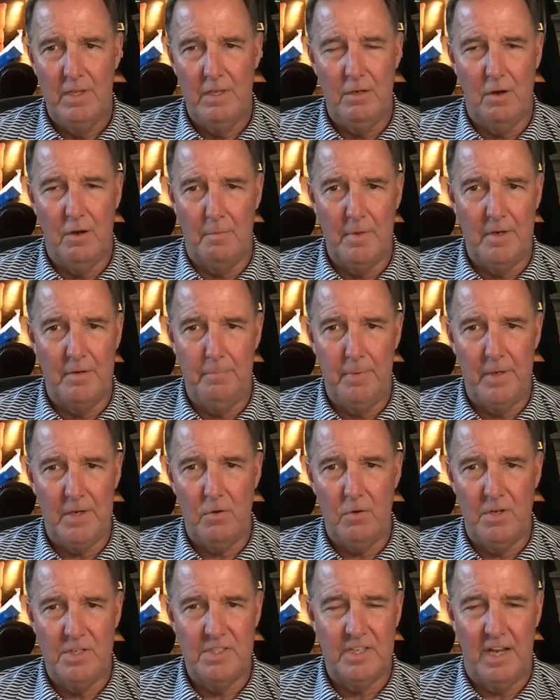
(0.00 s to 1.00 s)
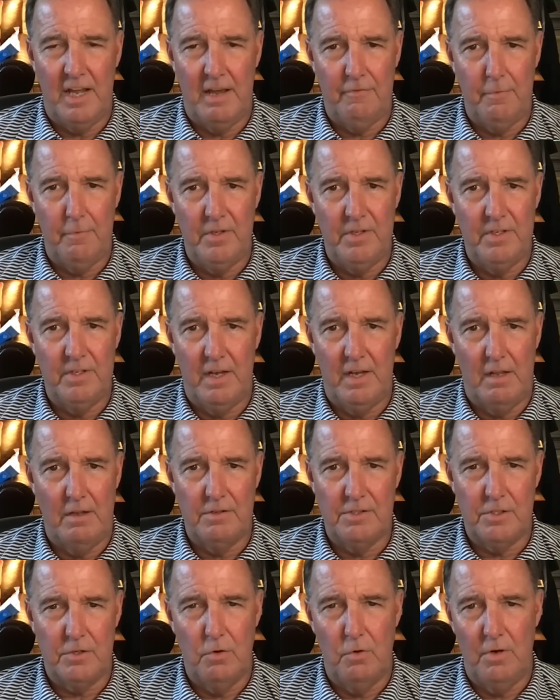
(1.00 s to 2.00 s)
I mean, if Bitcoin's at
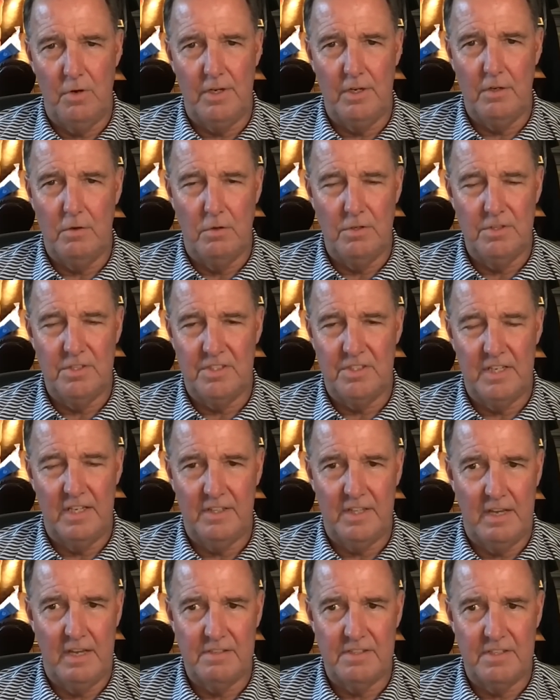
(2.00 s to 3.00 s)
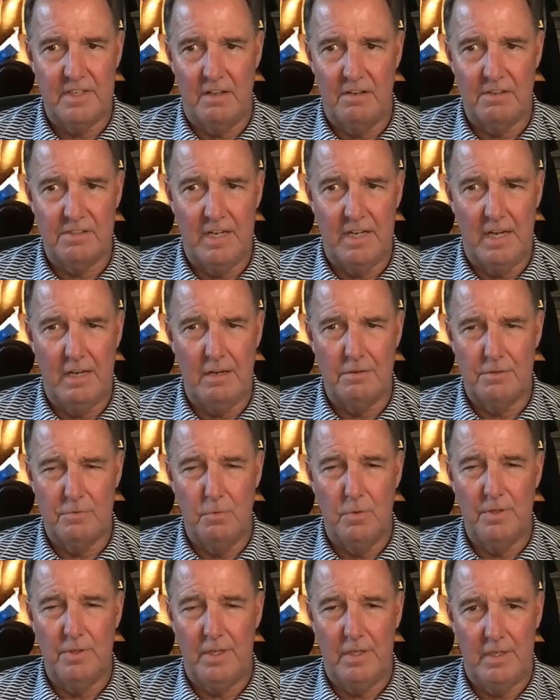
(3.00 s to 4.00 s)
$500,000 a coin and gold's at $10,000 an ounce,
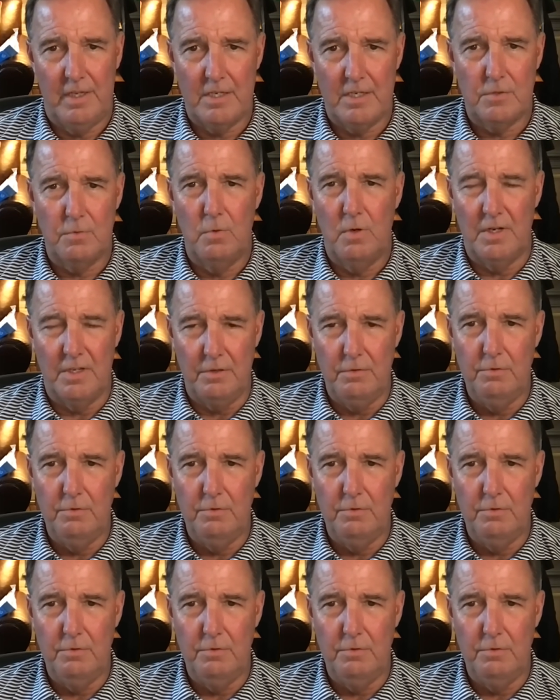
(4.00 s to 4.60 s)
well, guess what?